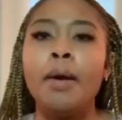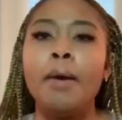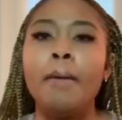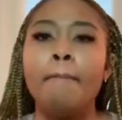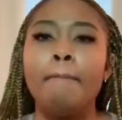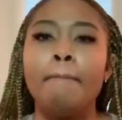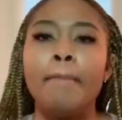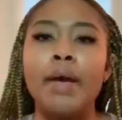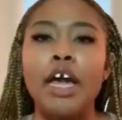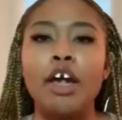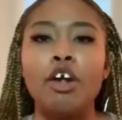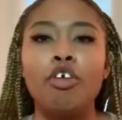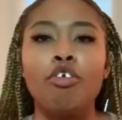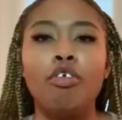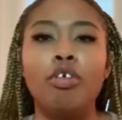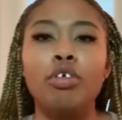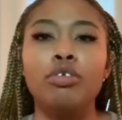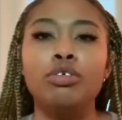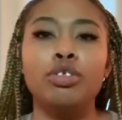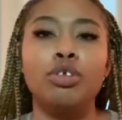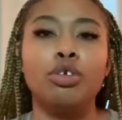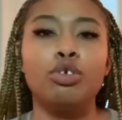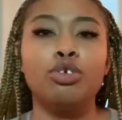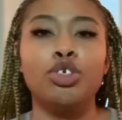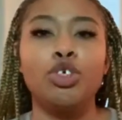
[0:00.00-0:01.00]
Macro
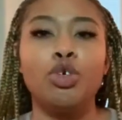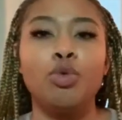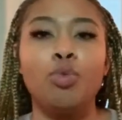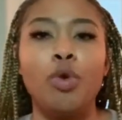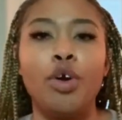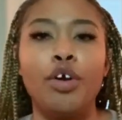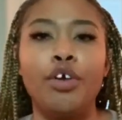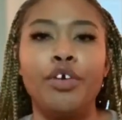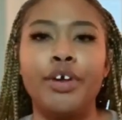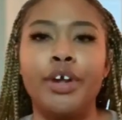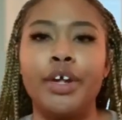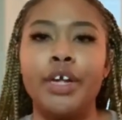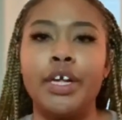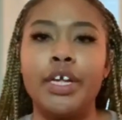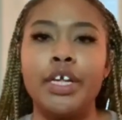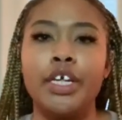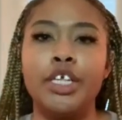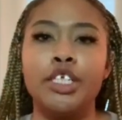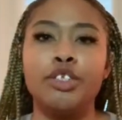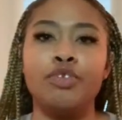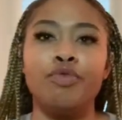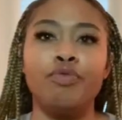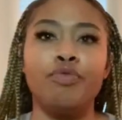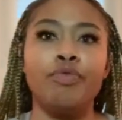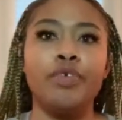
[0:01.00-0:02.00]
social work
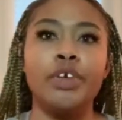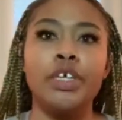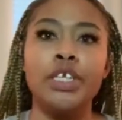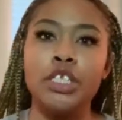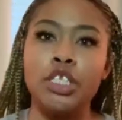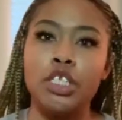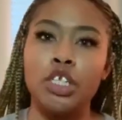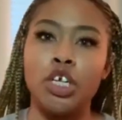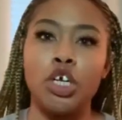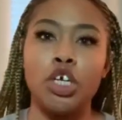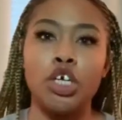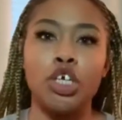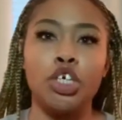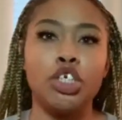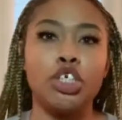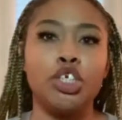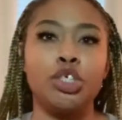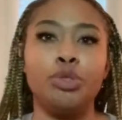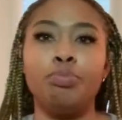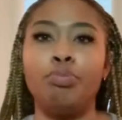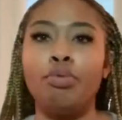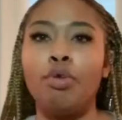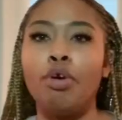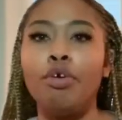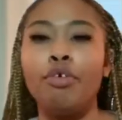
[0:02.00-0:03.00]
is research,
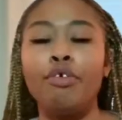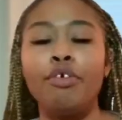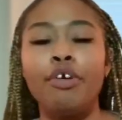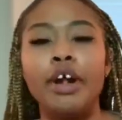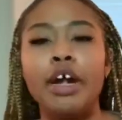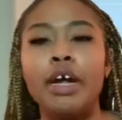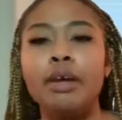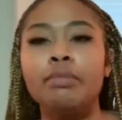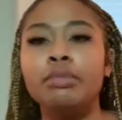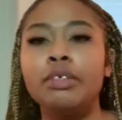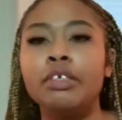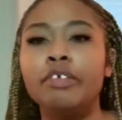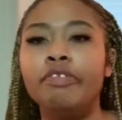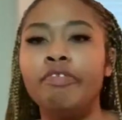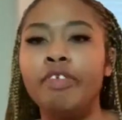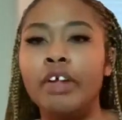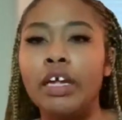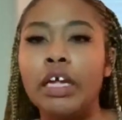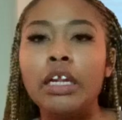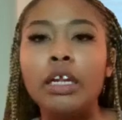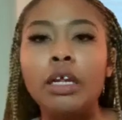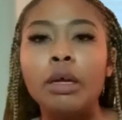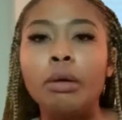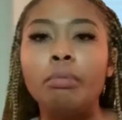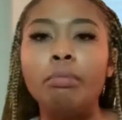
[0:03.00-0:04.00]
program
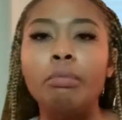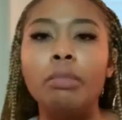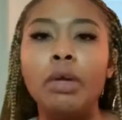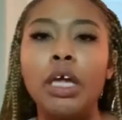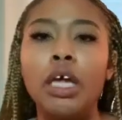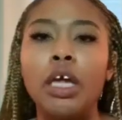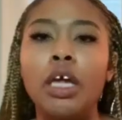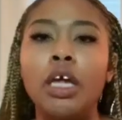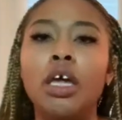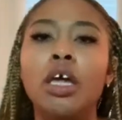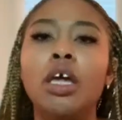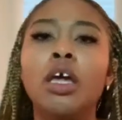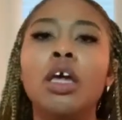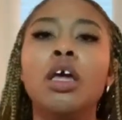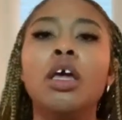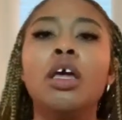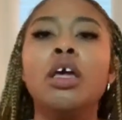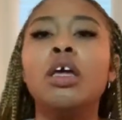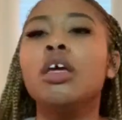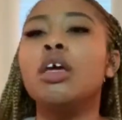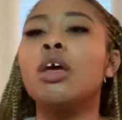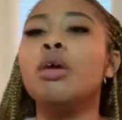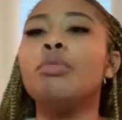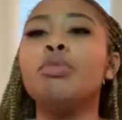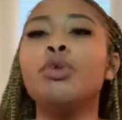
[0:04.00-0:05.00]
development,
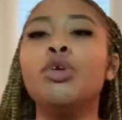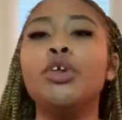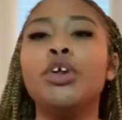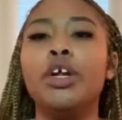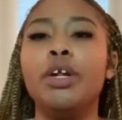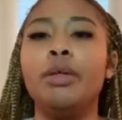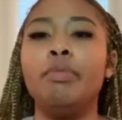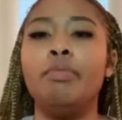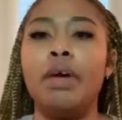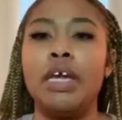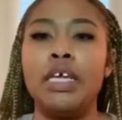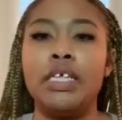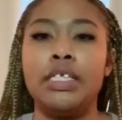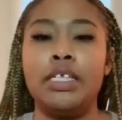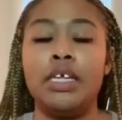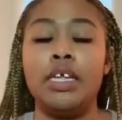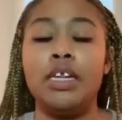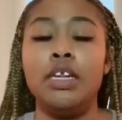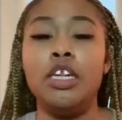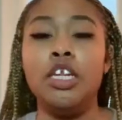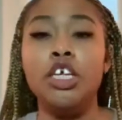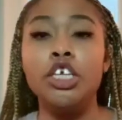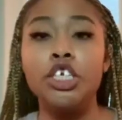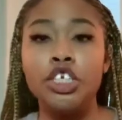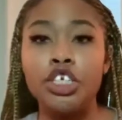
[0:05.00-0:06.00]
community-based
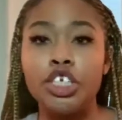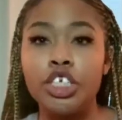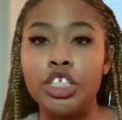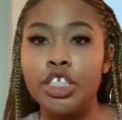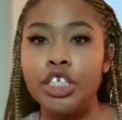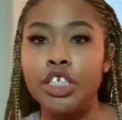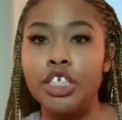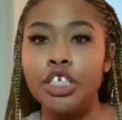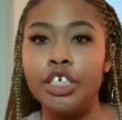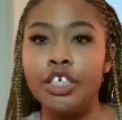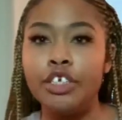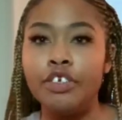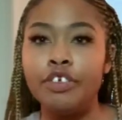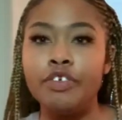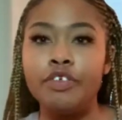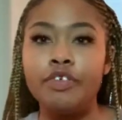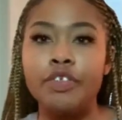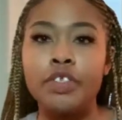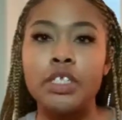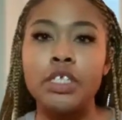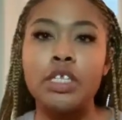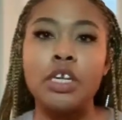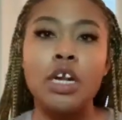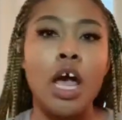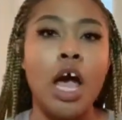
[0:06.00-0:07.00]
initiatives,
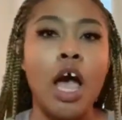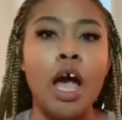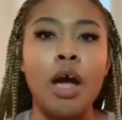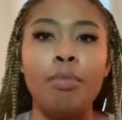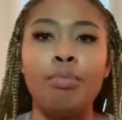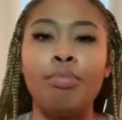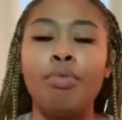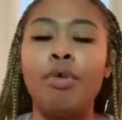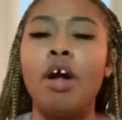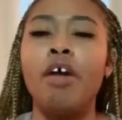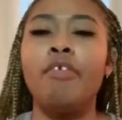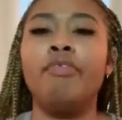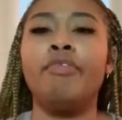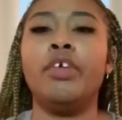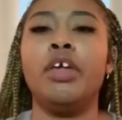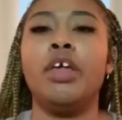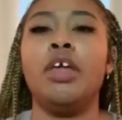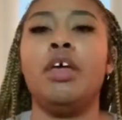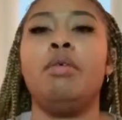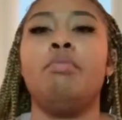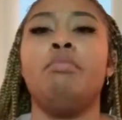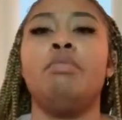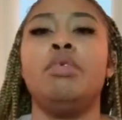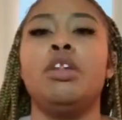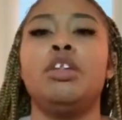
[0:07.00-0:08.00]
nonprofit
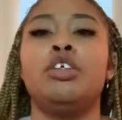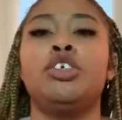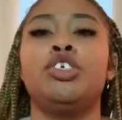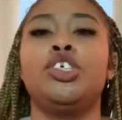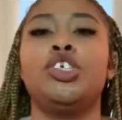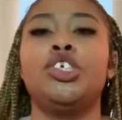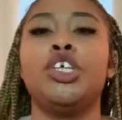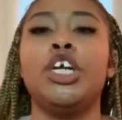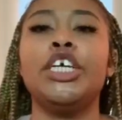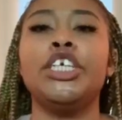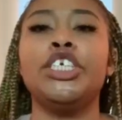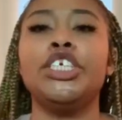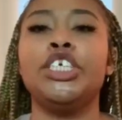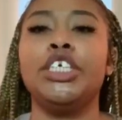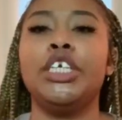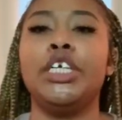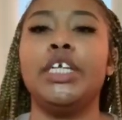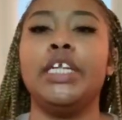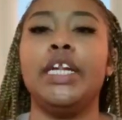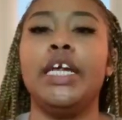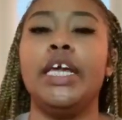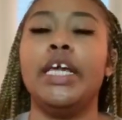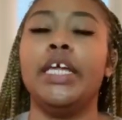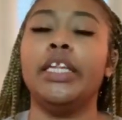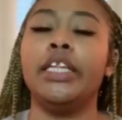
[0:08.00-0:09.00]

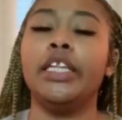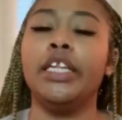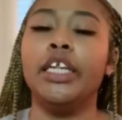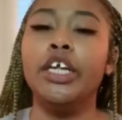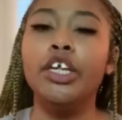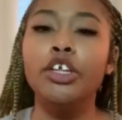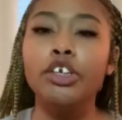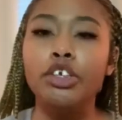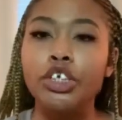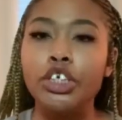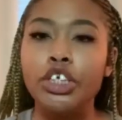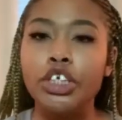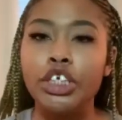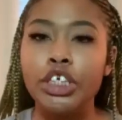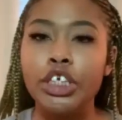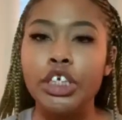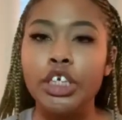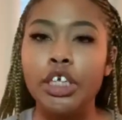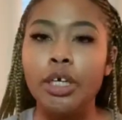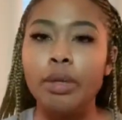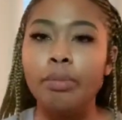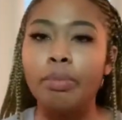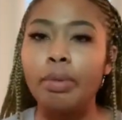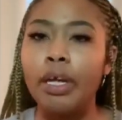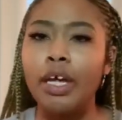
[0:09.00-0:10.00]
administration and
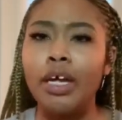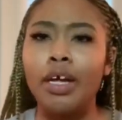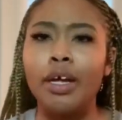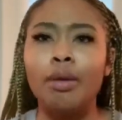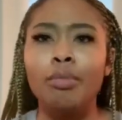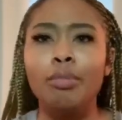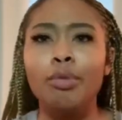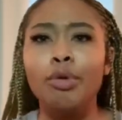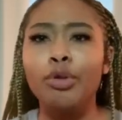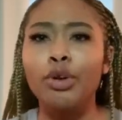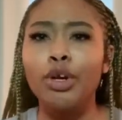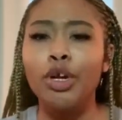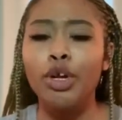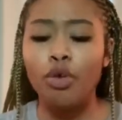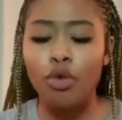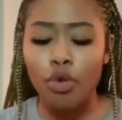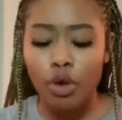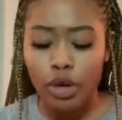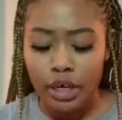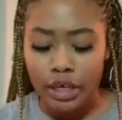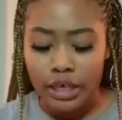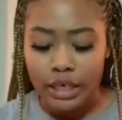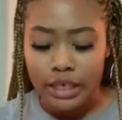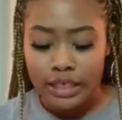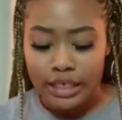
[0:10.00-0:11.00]
leadership, and community
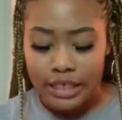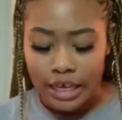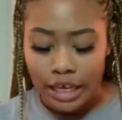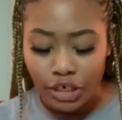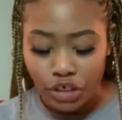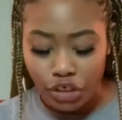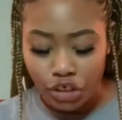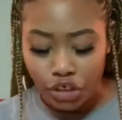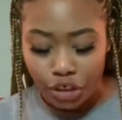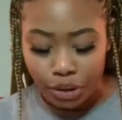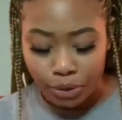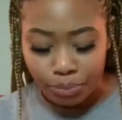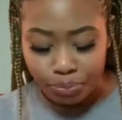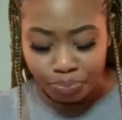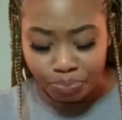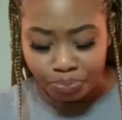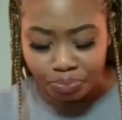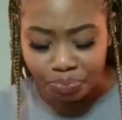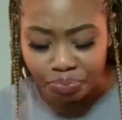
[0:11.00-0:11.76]
organization.